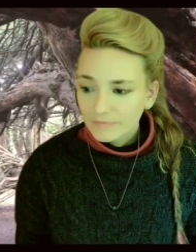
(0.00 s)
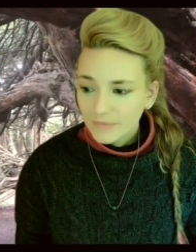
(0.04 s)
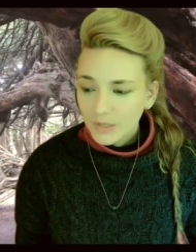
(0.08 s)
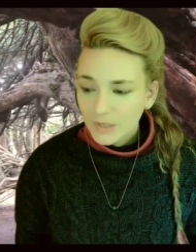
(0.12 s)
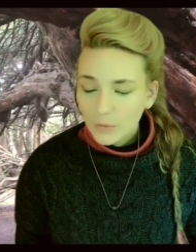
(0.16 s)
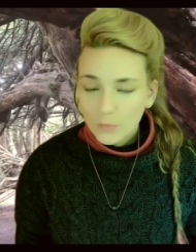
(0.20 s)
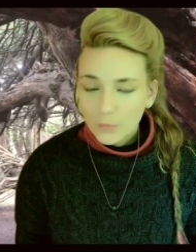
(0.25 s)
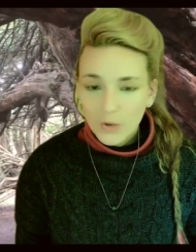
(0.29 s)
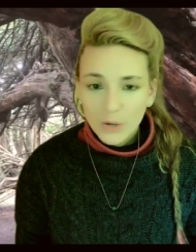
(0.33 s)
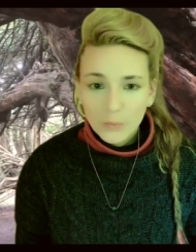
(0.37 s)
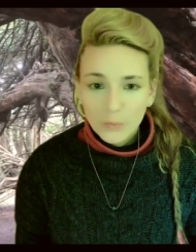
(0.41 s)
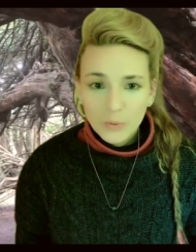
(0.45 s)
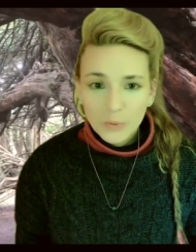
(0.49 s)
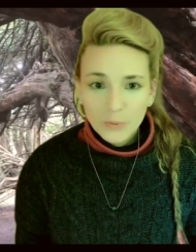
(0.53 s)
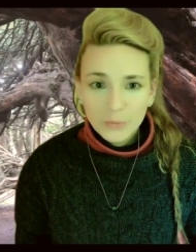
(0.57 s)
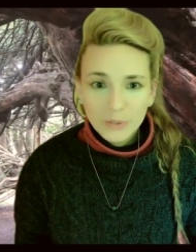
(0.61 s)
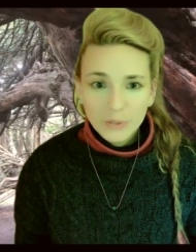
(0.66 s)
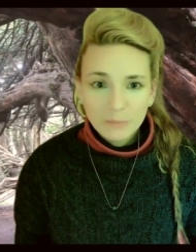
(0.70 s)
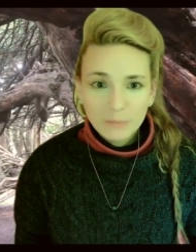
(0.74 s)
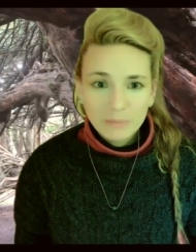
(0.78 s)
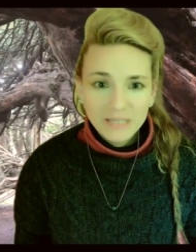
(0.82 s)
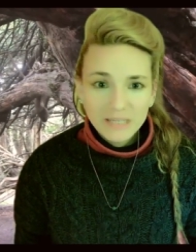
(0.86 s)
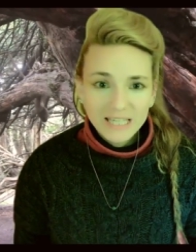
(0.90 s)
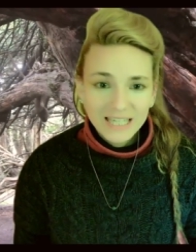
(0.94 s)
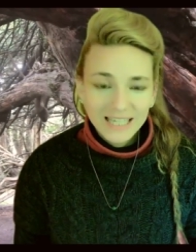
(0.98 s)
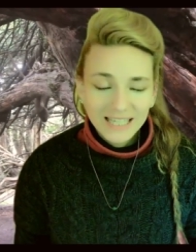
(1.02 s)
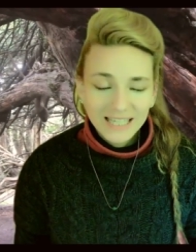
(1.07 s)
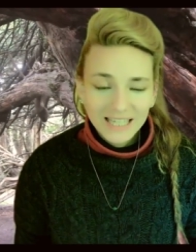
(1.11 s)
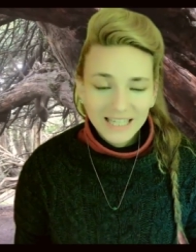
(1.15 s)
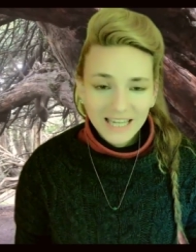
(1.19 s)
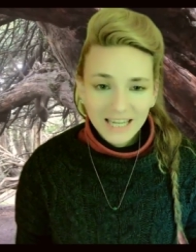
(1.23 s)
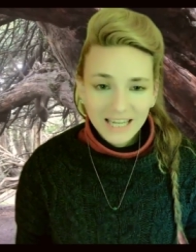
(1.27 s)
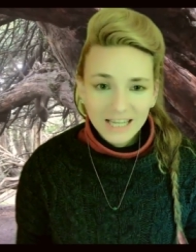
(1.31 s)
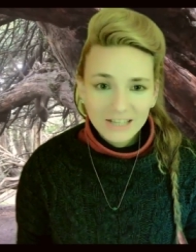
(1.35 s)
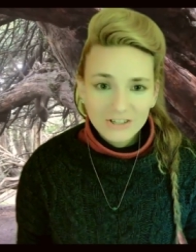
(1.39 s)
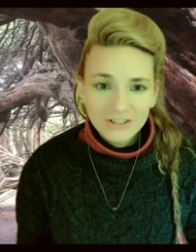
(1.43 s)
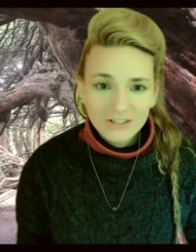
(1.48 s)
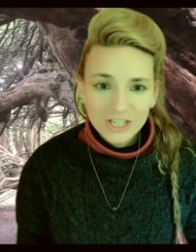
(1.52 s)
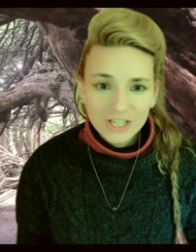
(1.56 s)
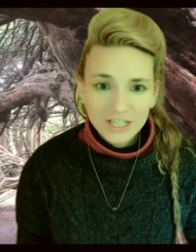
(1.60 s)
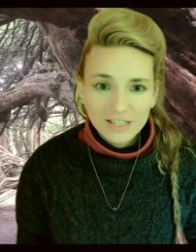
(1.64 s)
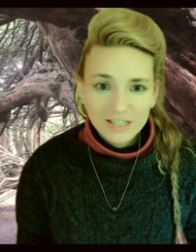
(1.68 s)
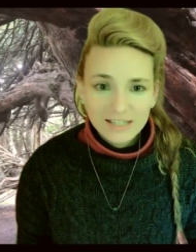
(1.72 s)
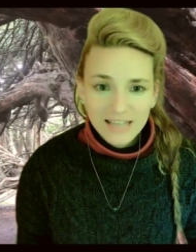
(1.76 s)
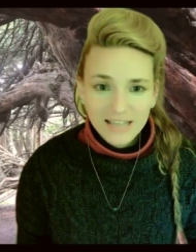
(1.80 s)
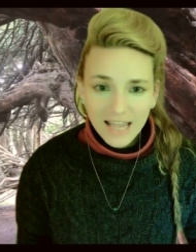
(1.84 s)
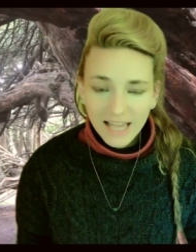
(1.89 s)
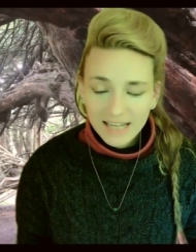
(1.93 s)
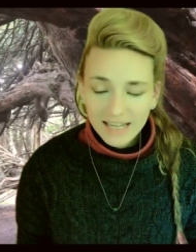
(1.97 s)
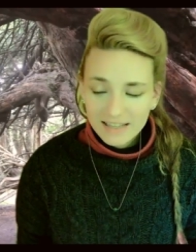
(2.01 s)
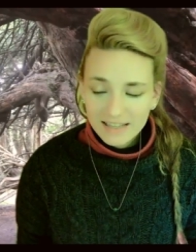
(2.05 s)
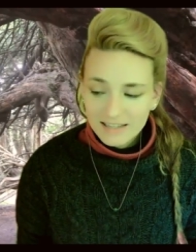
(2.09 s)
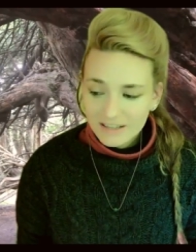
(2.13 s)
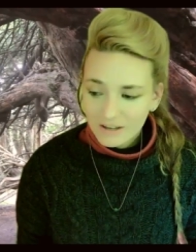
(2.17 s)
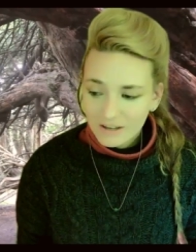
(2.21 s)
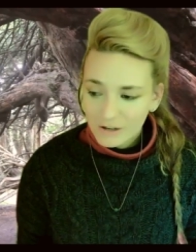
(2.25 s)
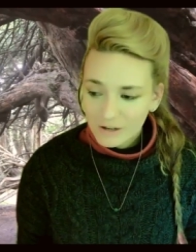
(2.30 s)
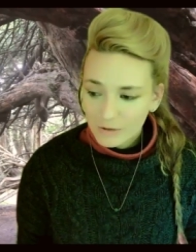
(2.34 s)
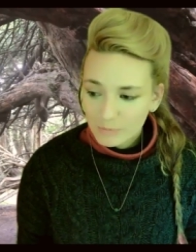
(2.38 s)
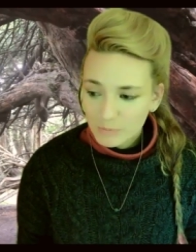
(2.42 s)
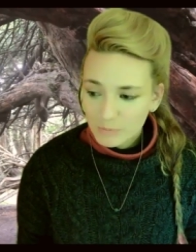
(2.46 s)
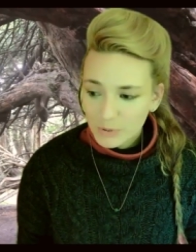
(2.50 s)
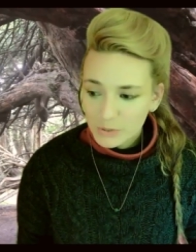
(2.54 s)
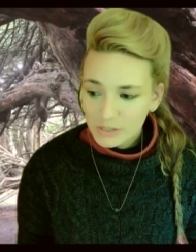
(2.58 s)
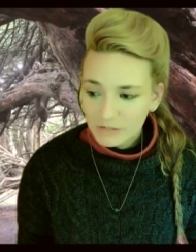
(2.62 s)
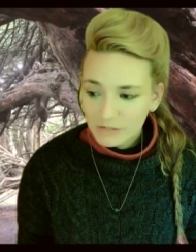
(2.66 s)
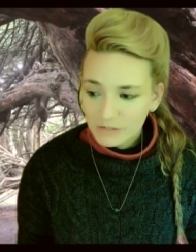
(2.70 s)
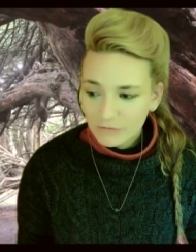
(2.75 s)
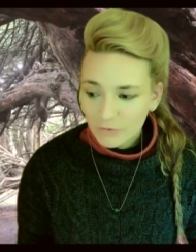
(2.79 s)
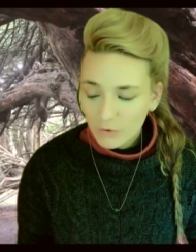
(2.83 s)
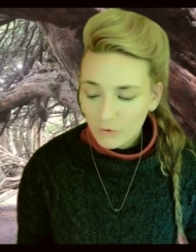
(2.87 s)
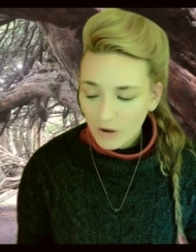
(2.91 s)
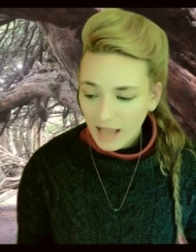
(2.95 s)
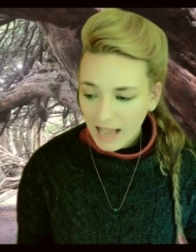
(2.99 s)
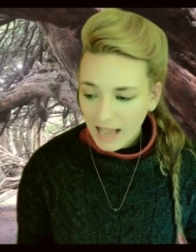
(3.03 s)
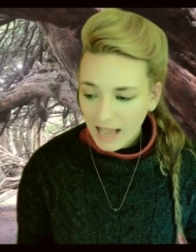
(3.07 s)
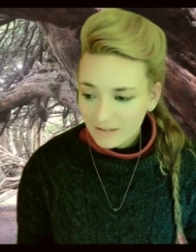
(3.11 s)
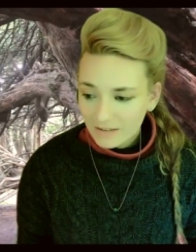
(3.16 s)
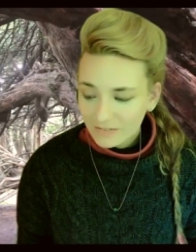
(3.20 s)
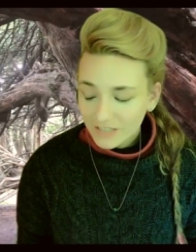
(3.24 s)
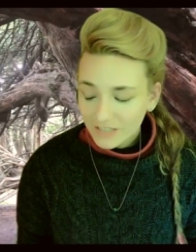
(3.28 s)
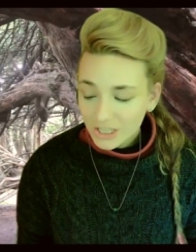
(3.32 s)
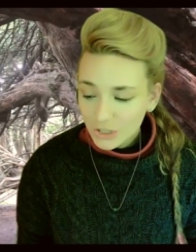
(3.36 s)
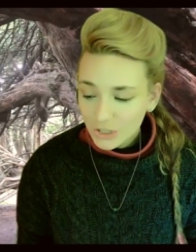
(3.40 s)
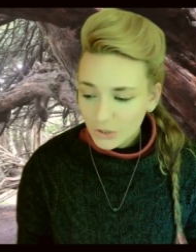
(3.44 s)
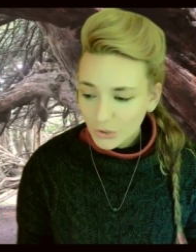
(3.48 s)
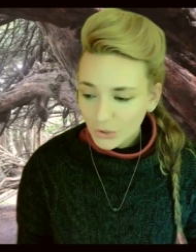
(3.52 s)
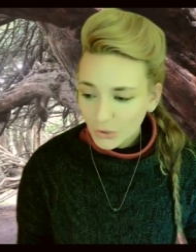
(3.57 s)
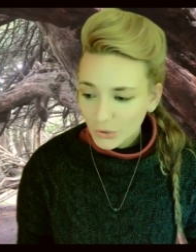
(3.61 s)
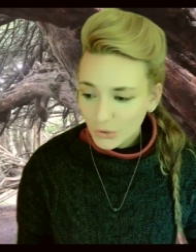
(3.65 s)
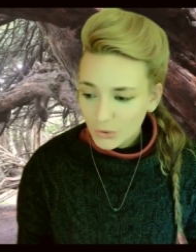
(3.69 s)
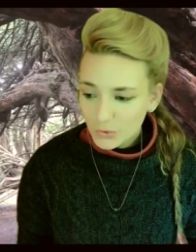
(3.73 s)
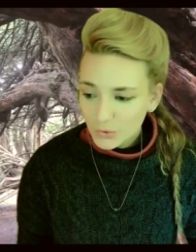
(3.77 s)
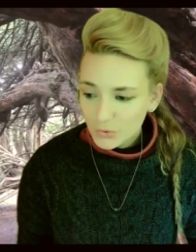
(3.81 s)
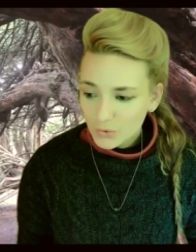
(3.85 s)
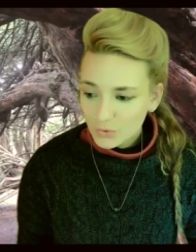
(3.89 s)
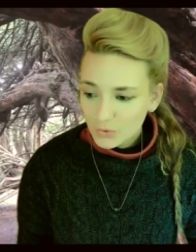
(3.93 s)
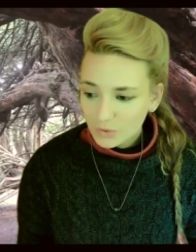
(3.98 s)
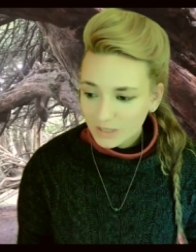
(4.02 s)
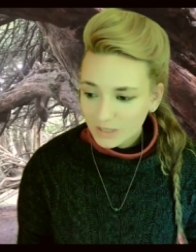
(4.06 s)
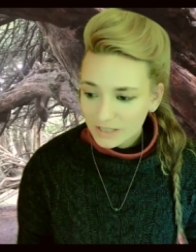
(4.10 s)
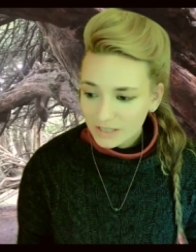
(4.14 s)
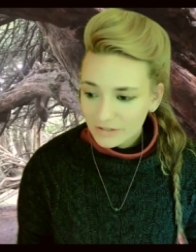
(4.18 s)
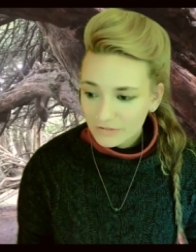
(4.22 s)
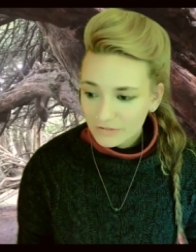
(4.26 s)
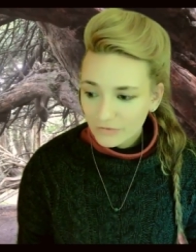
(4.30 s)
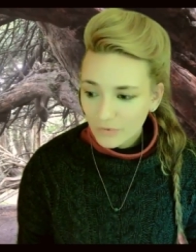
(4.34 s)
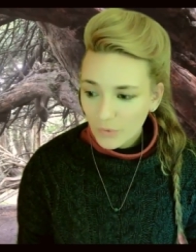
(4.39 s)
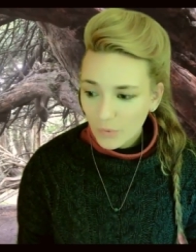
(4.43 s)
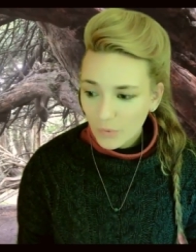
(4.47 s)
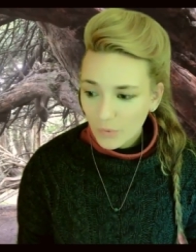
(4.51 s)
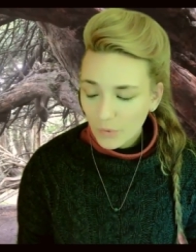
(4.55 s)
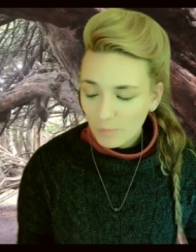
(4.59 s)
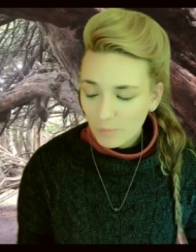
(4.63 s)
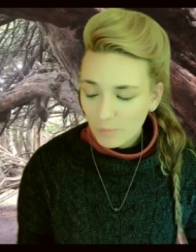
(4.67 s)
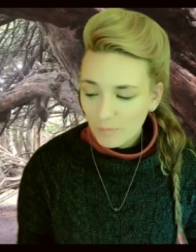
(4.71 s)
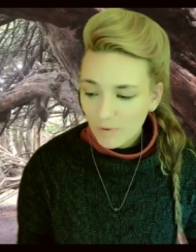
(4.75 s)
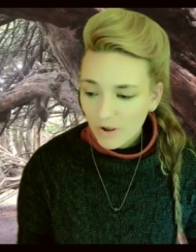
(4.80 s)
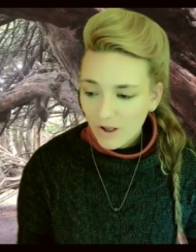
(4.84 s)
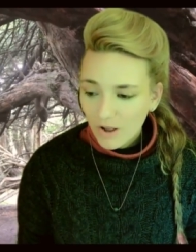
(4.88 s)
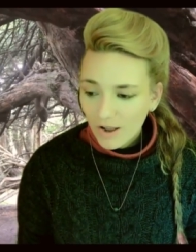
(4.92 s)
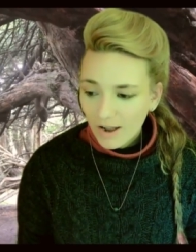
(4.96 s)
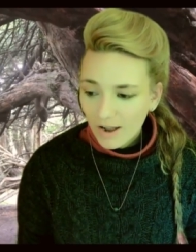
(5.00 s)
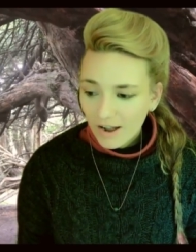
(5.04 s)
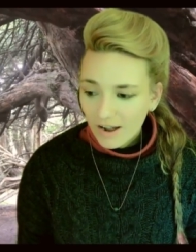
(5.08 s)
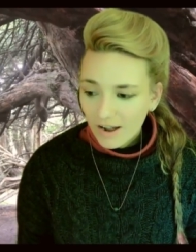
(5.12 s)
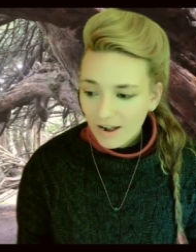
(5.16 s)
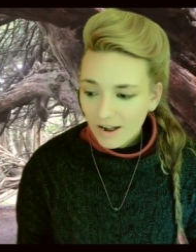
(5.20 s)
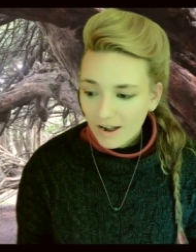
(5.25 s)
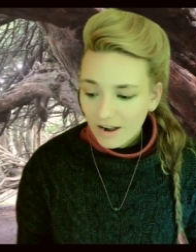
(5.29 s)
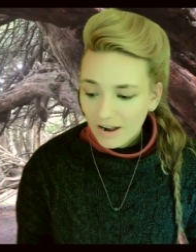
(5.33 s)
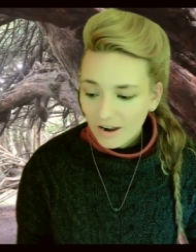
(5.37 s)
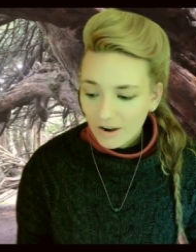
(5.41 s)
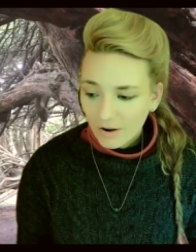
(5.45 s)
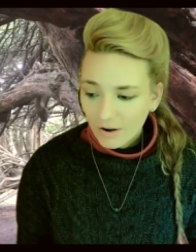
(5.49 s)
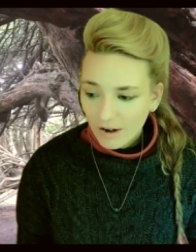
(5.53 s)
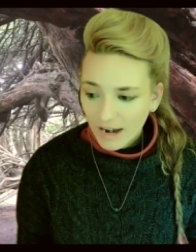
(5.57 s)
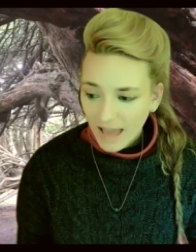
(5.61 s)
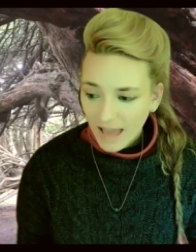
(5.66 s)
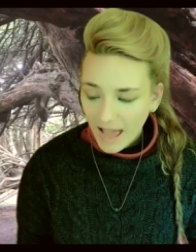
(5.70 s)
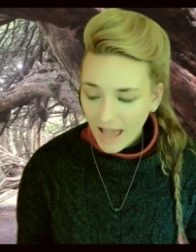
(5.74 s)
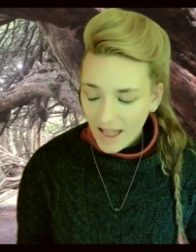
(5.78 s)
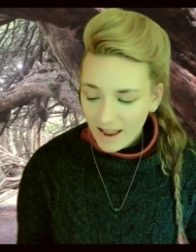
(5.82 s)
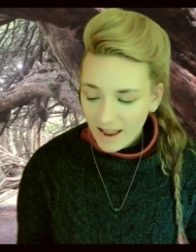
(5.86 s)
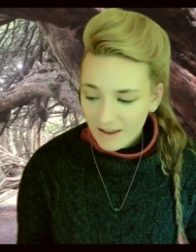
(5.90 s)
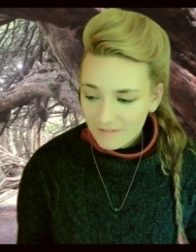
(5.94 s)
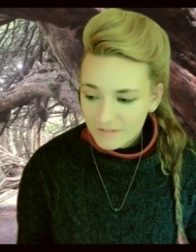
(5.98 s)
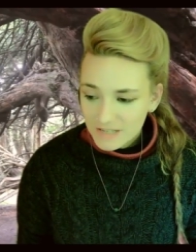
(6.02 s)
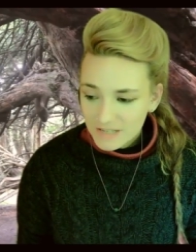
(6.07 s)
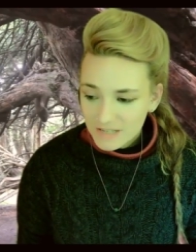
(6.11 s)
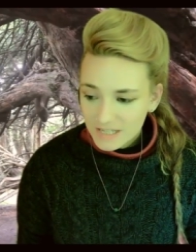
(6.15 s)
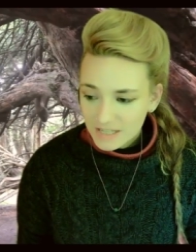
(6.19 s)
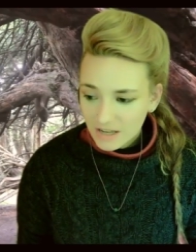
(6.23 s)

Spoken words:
we will be engaged in that beautiful adventure to transform our lives